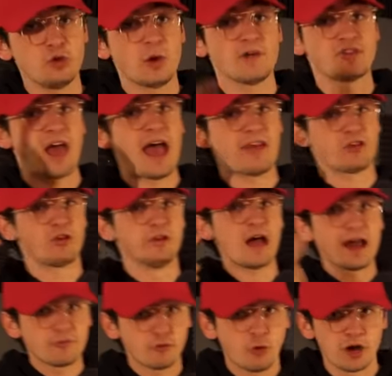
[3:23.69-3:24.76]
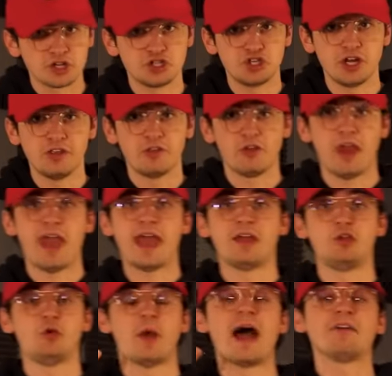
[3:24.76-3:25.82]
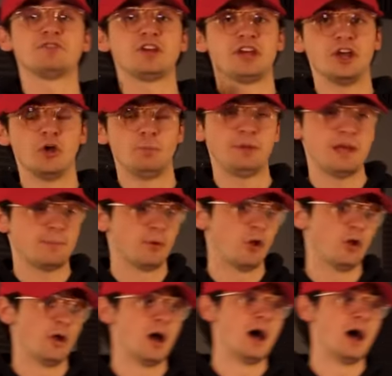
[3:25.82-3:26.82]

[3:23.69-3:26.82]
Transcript: You have to ask a lot of questions, and you have to kill people.